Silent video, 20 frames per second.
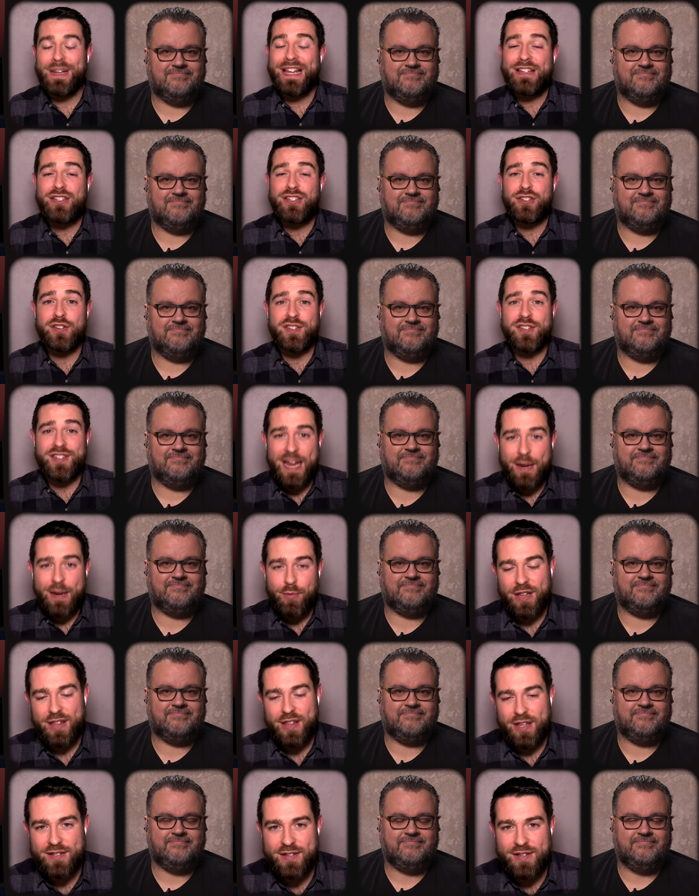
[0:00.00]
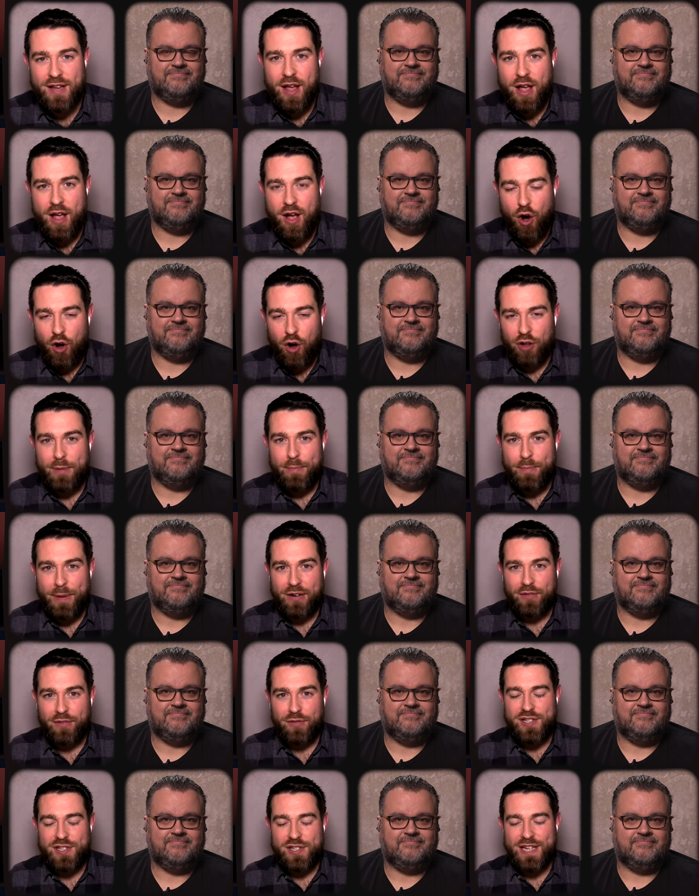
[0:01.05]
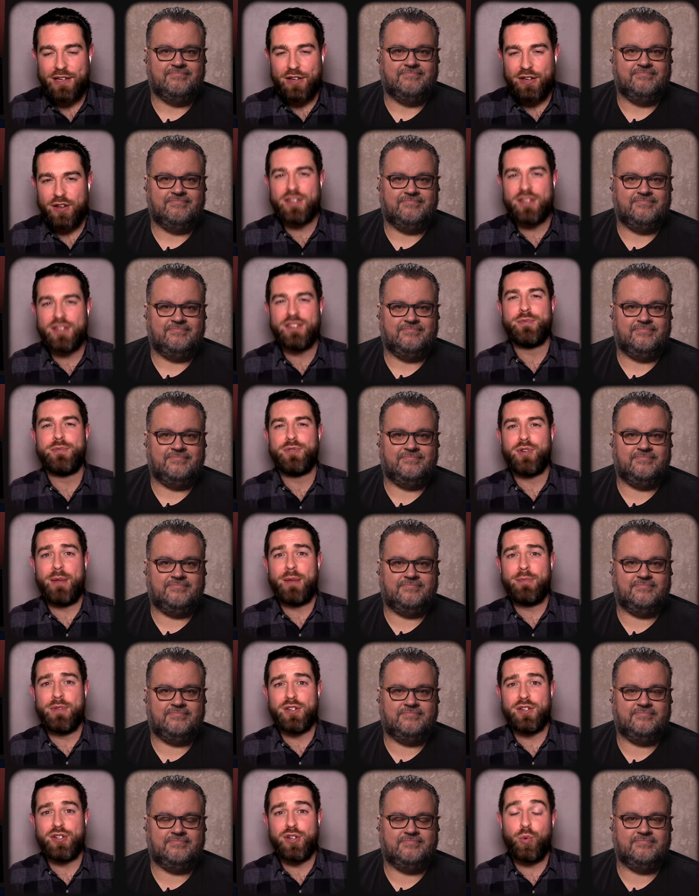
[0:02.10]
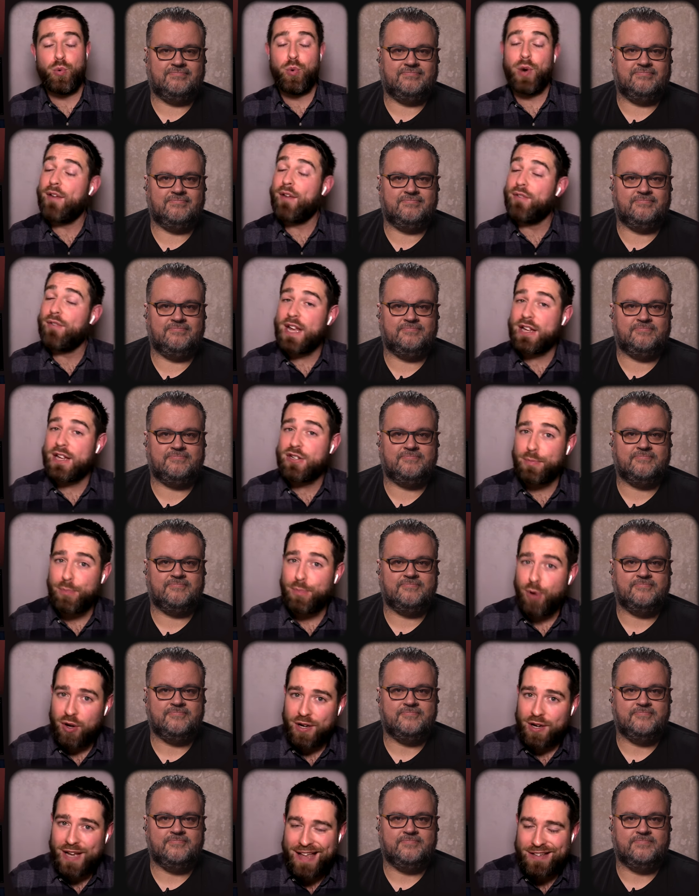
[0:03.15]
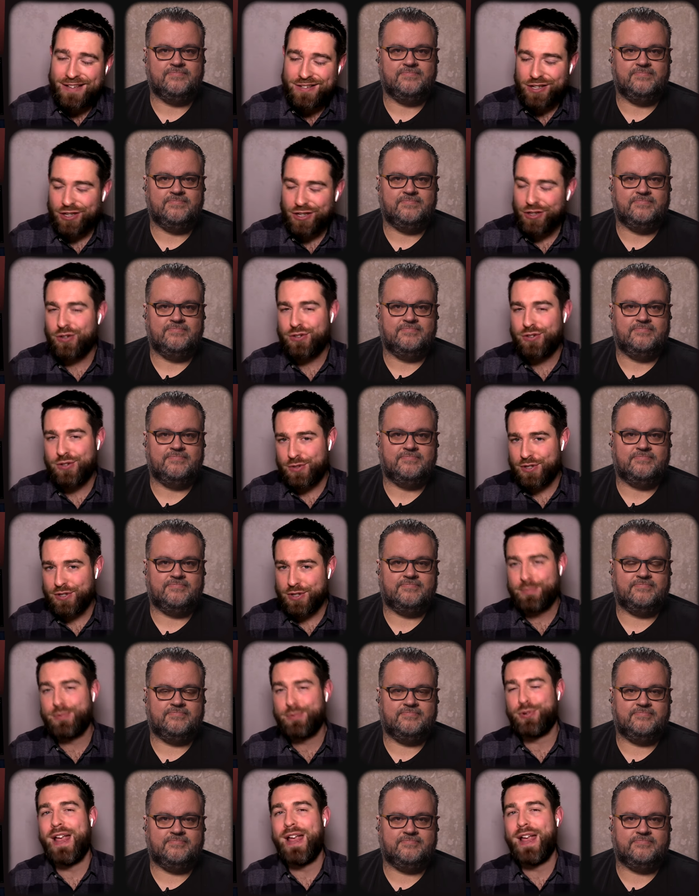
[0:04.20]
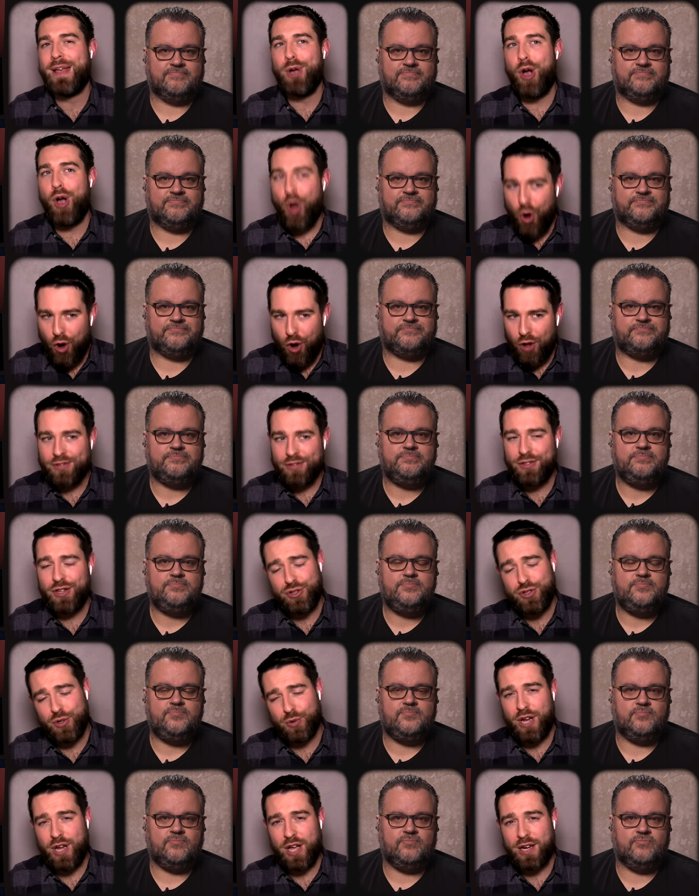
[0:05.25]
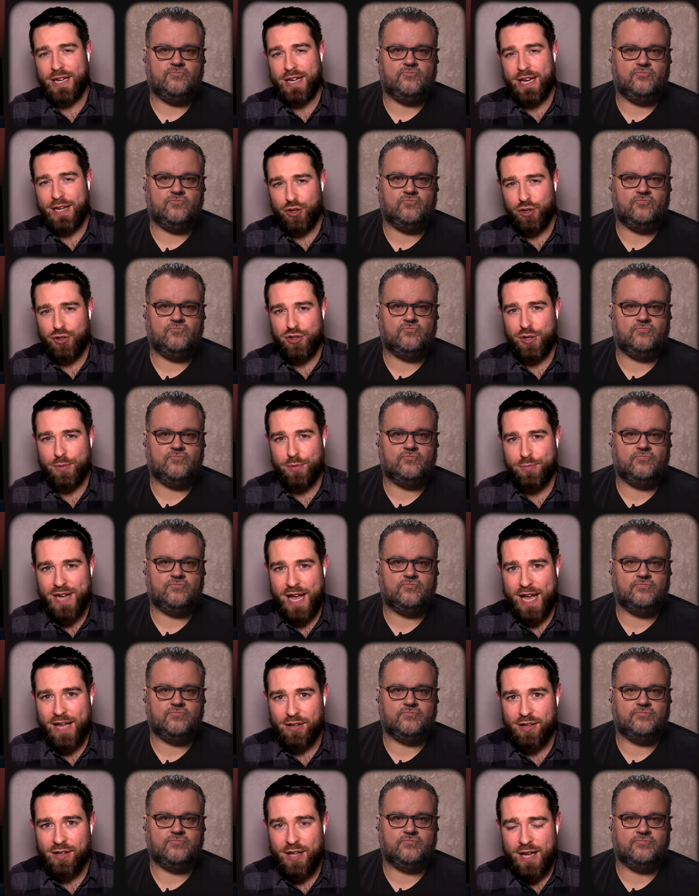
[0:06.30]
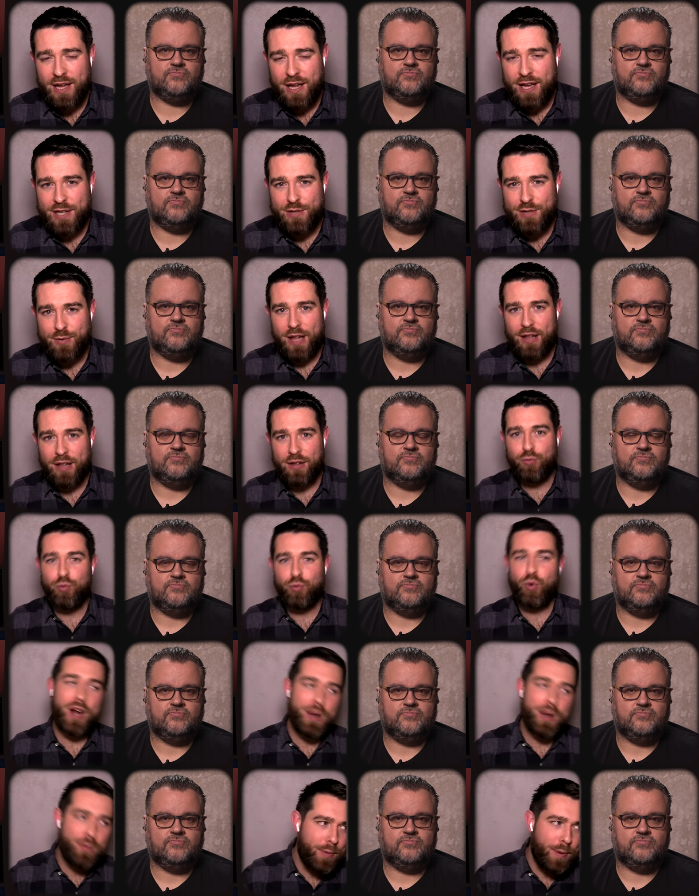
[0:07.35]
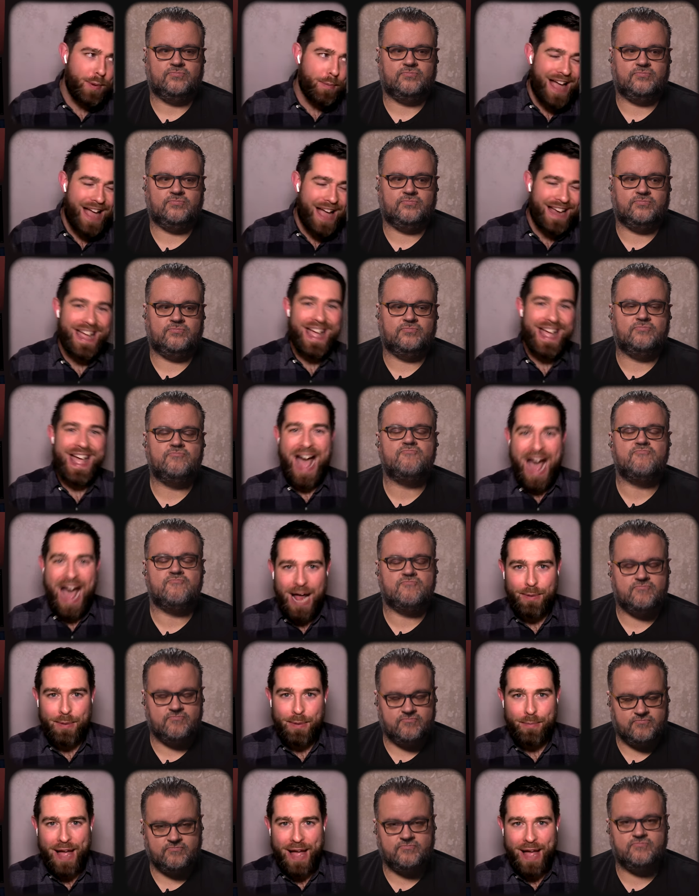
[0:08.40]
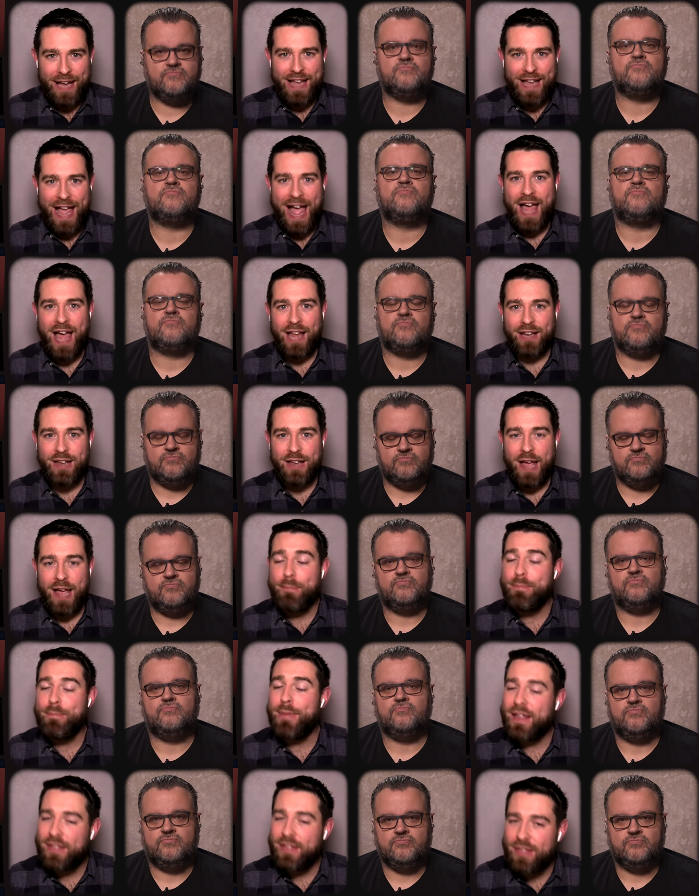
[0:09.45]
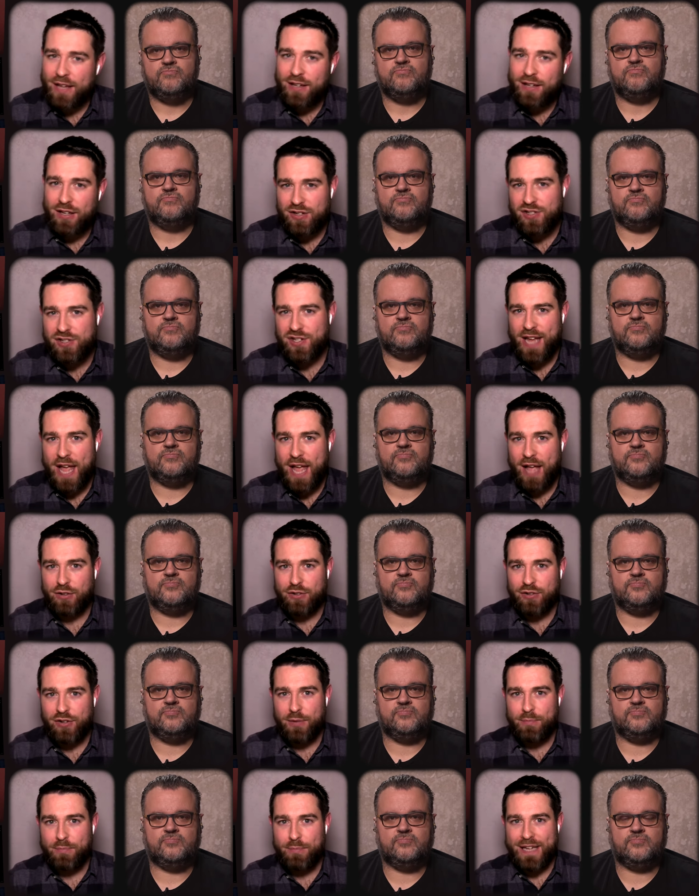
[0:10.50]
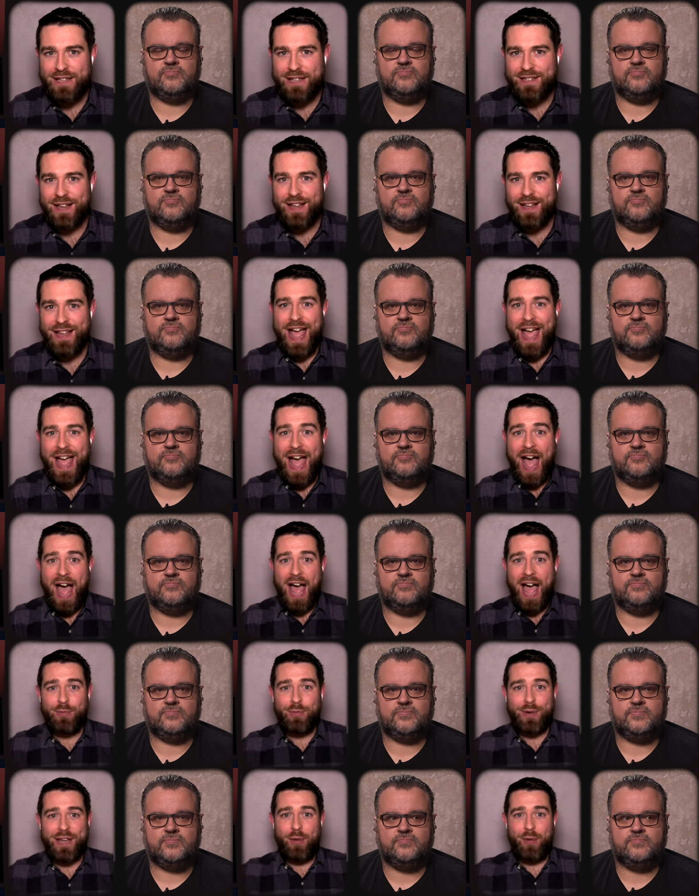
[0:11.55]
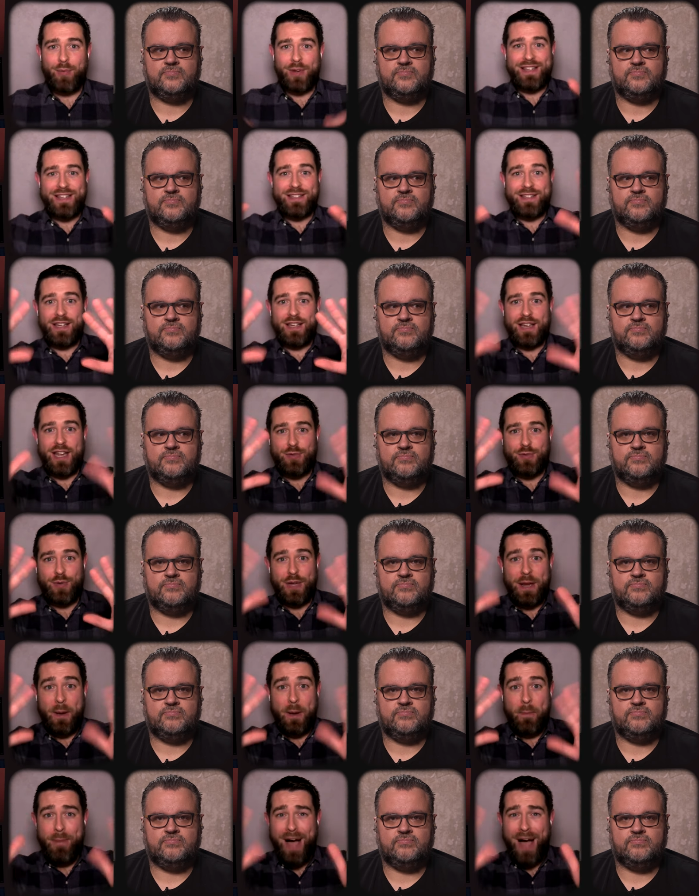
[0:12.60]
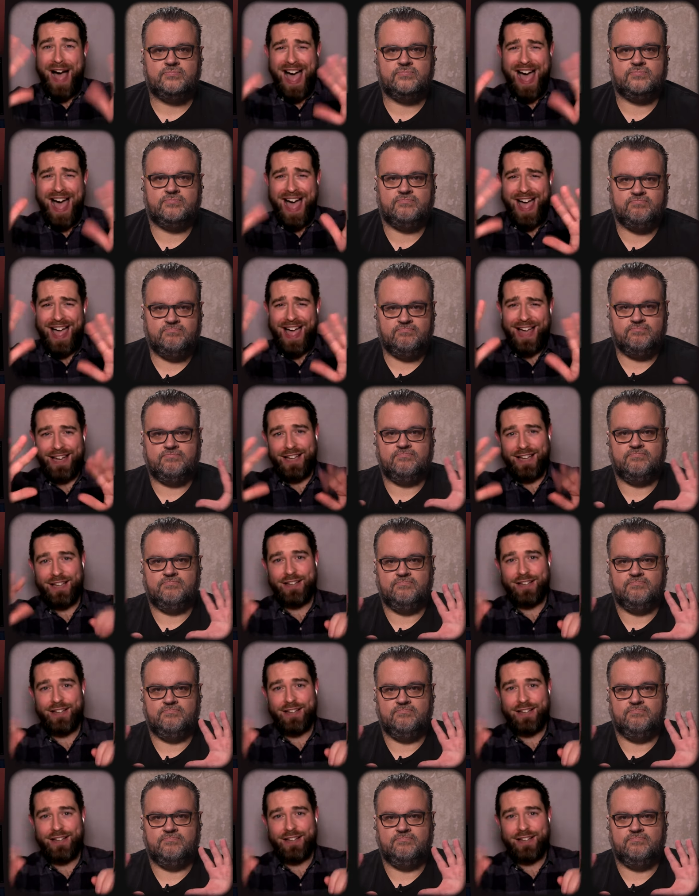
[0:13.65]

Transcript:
Speaker 1: Please do stay with us on the Big Reviewski. You can subscribe to the show wherever you get your podcasts. You can also subscribe on the JOE.ie YouTube channel as well. Rory will be back. I'll be back. And a big thank you to Chicago Town Pizza. And we can't wait to see you next week. Bye.